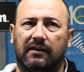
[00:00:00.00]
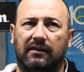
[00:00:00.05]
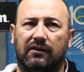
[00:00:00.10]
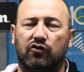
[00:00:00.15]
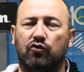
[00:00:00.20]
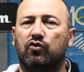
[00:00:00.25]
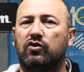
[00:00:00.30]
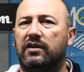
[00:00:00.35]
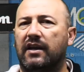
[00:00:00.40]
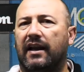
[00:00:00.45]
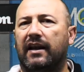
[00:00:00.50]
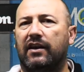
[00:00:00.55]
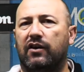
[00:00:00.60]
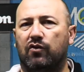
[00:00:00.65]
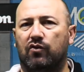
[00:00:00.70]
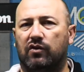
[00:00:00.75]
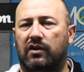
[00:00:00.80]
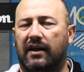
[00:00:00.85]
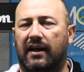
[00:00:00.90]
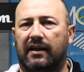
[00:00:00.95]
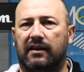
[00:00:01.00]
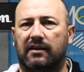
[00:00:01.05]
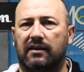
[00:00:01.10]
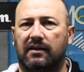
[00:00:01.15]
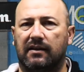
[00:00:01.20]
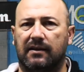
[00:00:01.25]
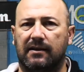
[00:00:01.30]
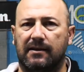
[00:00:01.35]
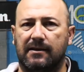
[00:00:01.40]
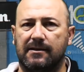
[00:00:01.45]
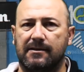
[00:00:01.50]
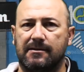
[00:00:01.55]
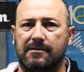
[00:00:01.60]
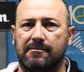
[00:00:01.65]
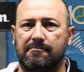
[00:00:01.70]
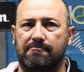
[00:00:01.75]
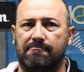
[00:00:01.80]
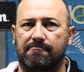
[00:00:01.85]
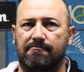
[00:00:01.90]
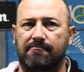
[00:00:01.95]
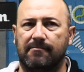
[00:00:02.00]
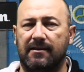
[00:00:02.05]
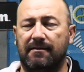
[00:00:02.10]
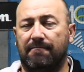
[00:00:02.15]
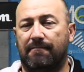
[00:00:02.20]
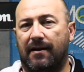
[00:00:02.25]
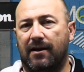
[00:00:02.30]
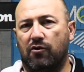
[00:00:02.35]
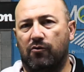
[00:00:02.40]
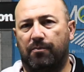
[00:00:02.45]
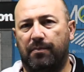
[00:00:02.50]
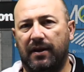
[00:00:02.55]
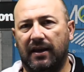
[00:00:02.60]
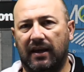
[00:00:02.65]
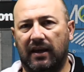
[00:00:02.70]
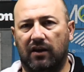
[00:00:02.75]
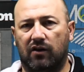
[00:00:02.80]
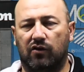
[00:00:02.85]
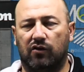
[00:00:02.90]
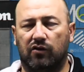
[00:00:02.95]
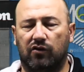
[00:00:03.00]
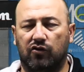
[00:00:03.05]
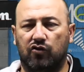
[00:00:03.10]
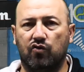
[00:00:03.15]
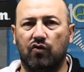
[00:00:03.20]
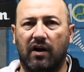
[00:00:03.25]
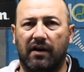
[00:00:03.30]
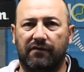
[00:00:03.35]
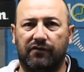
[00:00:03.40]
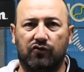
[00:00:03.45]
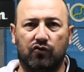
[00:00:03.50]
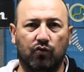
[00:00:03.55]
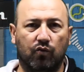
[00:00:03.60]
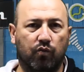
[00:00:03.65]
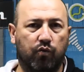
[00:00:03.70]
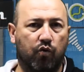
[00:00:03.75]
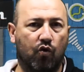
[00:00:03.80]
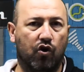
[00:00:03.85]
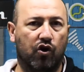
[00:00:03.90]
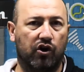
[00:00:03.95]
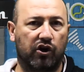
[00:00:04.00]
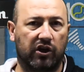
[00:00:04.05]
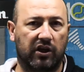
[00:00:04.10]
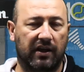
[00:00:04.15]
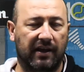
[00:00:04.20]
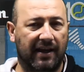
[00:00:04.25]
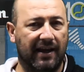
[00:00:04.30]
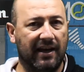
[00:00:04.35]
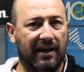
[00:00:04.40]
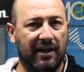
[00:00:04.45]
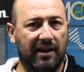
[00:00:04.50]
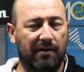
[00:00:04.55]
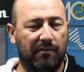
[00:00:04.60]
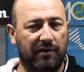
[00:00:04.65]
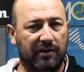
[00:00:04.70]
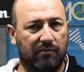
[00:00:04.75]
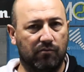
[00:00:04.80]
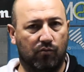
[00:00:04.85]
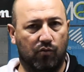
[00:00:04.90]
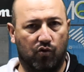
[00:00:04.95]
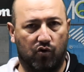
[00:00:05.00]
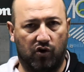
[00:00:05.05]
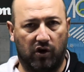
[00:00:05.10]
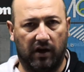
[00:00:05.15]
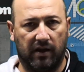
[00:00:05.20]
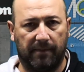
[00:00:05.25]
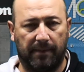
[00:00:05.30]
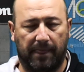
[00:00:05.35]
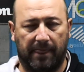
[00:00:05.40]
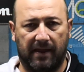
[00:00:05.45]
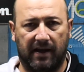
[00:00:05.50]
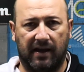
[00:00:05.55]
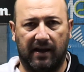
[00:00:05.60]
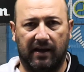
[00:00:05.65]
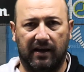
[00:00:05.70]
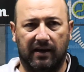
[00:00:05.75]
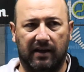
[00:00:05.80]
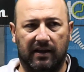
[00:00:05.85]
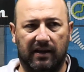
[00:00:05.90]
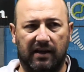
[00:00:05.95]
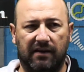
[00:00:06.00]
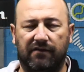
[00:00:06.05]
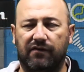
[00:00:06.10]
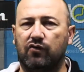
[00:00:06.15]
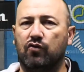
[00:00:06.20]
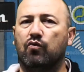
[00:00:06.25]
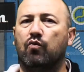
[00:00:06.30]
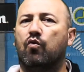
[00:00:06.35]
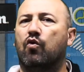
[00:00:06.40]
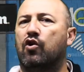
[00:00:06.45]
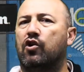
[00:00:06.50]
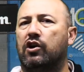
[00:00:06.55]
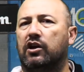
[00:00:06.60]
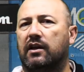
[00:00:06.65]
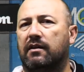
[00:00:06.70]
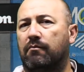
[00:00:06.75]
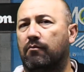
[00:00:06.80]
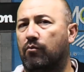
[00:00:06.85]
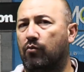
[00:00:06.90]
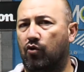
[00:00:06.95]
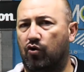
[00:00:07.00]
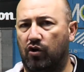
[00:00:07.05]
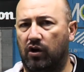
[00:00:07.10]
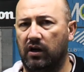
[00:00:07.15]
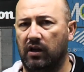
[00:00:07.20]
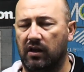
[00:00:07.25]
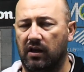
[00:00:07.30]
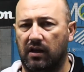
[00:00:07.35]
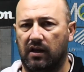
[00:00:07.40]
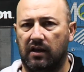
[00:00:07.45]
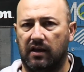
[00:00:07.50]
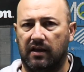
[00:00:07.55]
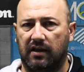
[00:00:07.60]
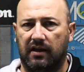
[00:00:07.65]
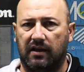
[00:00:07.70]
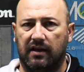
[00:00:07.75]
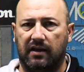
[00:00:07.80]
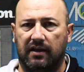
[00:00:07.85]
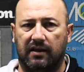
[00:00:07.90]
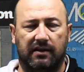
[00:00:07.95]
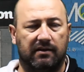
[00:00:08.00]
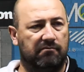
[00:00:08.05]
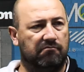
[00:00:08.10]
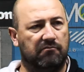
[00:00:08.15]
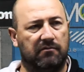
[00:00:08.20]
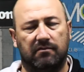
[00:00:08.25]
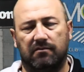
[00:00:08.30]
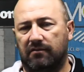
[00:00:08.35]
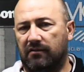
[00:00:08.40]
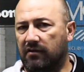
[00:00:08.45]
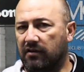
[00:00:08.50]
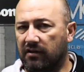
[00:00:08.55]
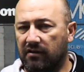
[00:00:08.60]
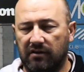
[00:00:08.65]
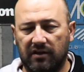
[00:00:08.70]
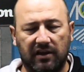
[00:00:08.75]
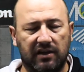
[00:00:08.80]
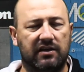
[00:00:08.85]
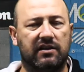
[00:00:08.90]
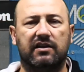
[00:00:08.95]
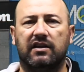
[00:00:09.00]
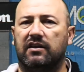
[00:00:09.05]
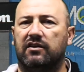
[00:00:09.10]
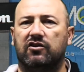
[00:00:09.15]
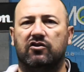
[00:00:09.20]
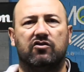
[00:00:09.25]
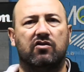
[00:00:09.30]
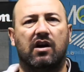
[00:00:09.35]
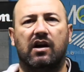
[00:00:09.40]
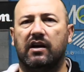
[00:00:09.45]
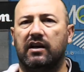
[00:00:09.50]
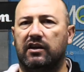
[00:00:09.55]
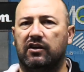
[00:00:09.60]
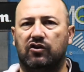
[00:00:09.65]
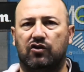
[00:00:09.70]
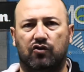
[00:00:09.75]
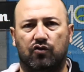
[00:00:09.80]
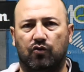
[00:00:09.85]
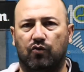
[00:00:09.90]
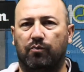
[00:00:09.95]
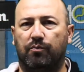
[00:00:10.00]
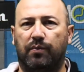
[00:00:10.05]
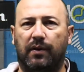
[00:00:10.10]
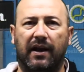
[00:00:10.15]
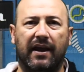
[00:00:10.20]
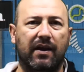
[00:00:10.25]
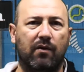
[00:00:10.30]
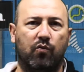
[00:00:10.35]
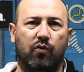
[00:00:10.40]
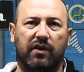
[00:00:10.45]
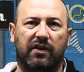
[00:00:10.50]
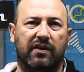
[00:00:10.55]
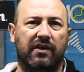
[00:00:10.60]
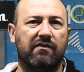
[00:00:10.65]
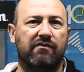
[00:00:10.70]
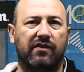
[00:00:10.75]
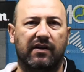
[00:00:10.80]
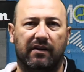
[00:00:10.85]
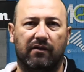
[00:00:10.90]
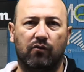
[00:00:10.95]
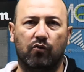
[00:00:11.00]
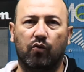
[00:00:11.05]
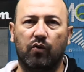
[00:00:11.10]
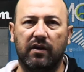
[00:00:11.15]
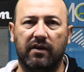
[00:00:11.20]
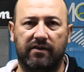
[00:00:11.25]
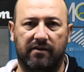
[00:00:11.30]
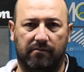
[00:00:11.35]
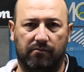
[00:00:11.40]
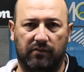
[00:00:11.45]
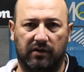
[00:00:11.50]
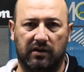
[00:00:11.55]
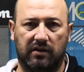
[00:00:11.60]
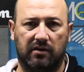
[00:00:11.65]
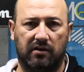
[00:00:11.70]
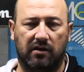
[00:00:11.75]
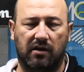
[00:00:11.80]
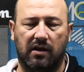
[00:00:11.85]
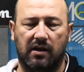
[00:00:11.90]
to tell you that, in my opinion, you have to work a little bit more. And if you work more, it's necessary to play with different rhythms.